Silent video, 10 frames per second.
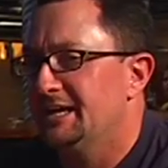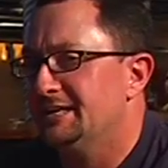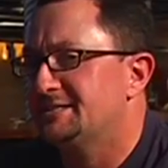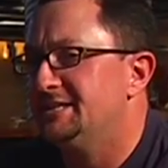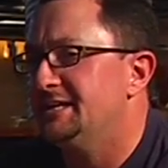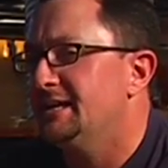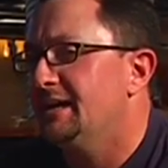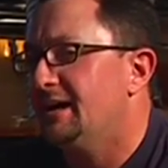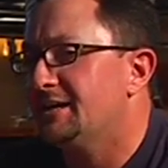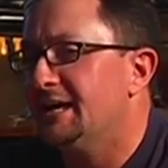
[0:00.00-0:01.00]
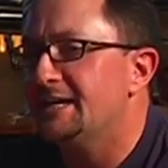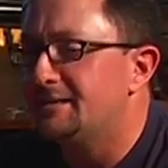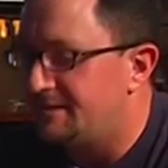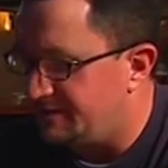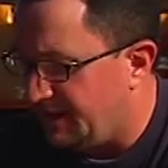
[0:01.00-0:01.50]
But see,
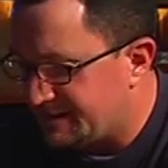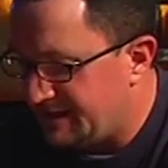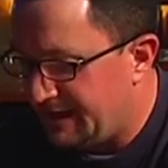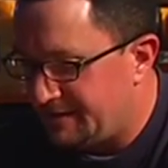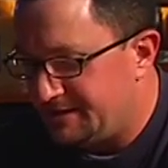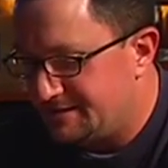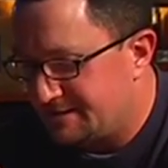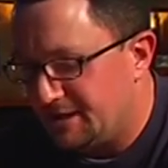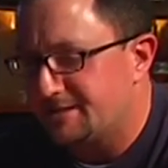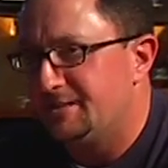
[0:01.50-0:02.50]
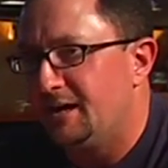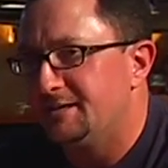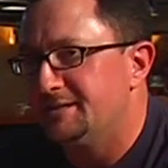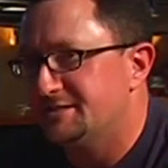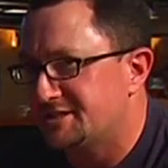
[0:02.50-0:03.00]
again, like the aliens, like the
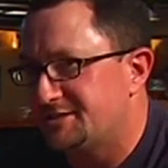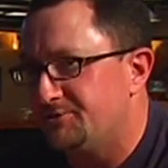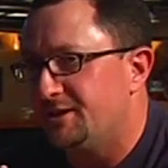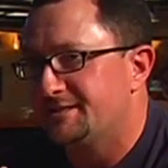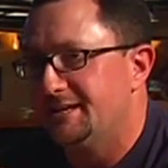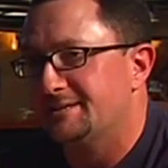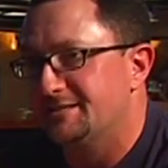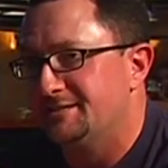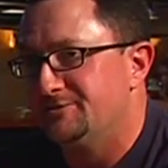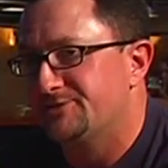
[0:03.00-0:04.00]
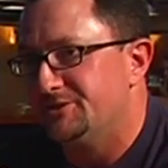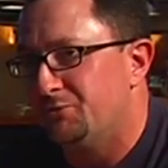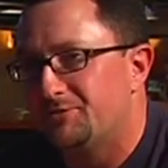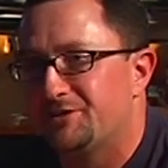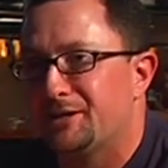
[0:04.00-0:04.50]
idea, just don't like the execution
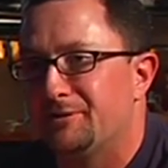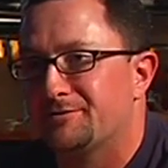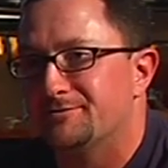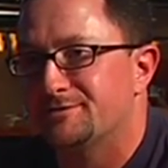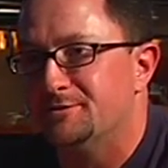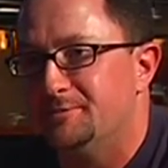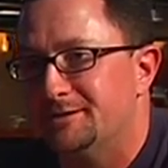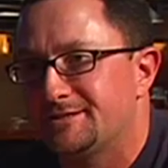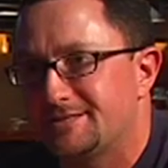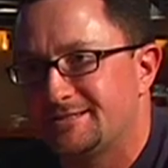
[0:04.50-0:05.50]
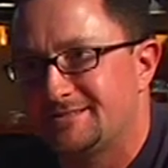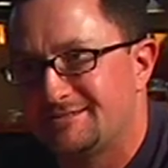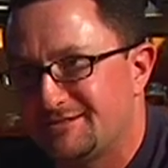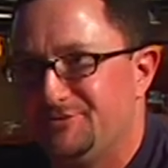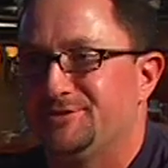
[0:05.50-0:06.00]
or the characters so much.
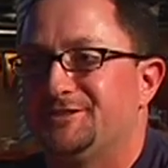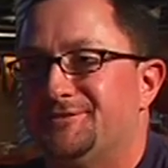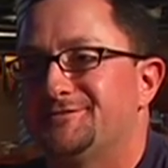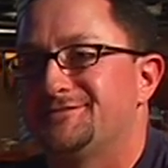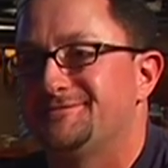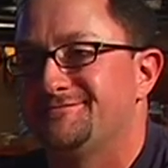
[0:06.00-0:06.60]
2 stars.